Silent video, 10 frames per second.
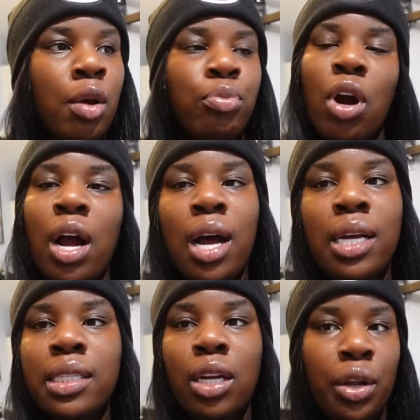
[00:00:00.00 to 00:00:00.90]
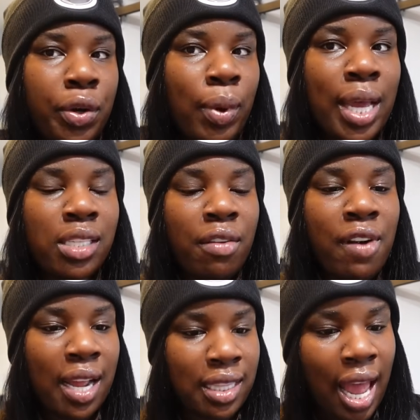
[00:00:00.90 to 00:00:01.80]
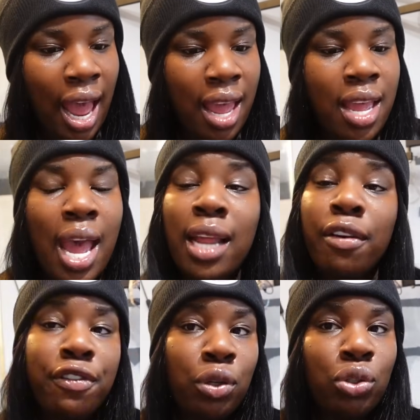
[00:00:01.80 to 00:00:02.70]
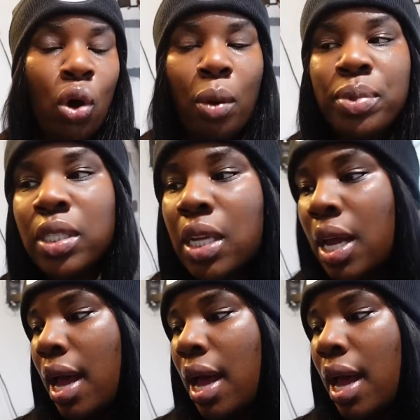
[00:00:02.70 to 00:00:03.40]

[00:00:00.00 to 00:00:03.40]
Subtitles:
bras and underwear, stuff like that, and a few tops.